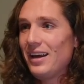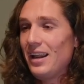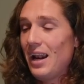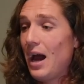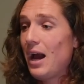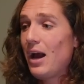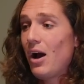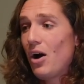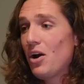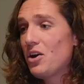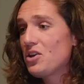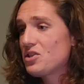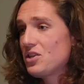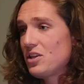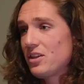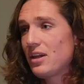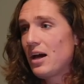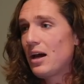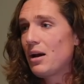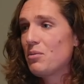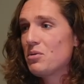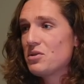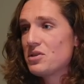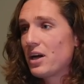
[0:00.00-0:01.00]
and I honestly nuts.
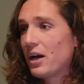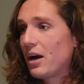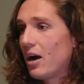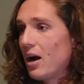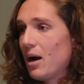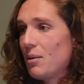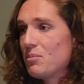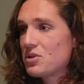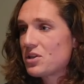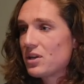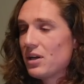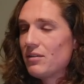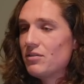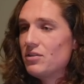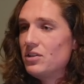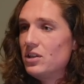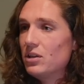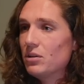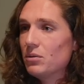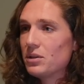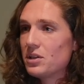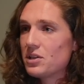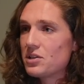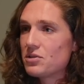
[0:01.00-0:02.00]
thought it was like, all right, I'm just gonna have to
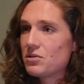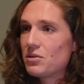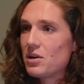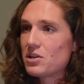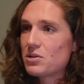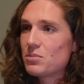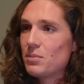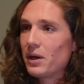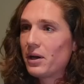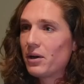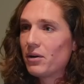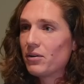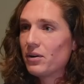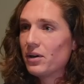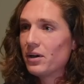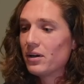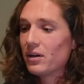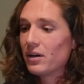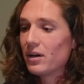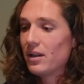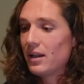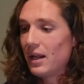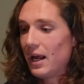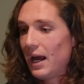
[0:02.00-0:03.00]
deal with this the rest of my career.
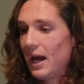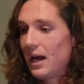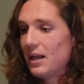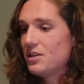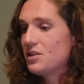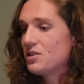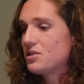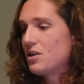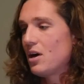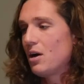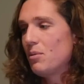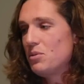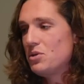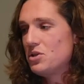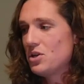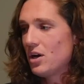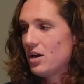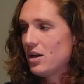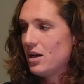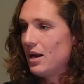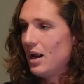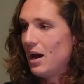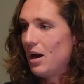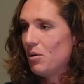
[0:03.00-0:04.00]
Yeah. And I had this Tommy
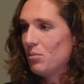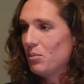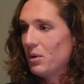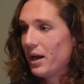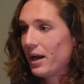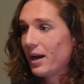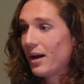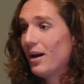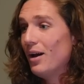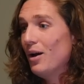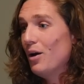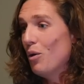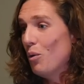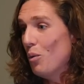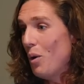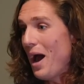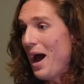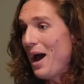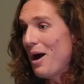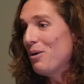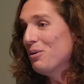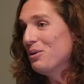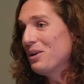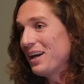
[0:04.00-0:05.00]
John, and now I'm like,
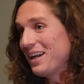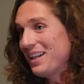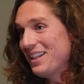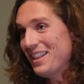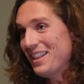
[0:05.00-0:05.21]
wow, like